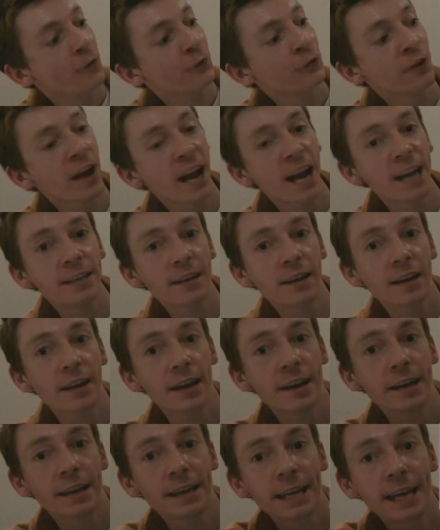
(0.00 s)
Fred
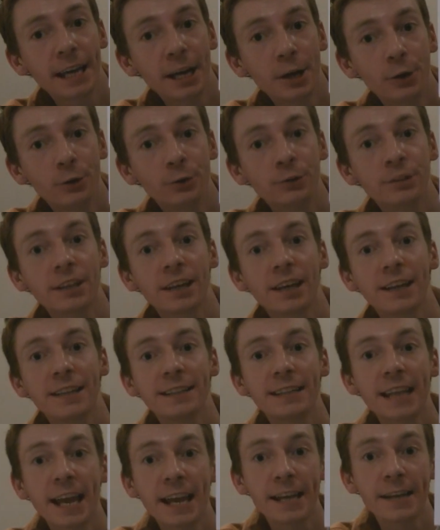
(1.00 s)
kills
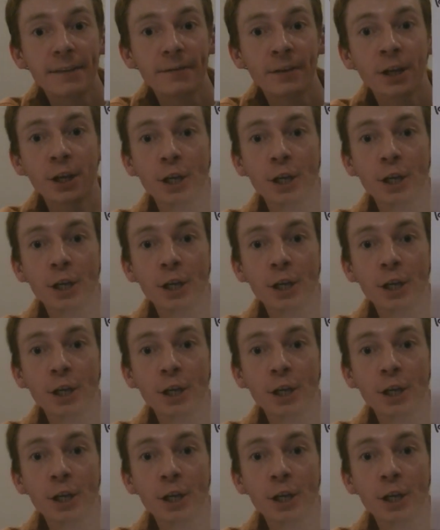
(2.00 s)
Dave.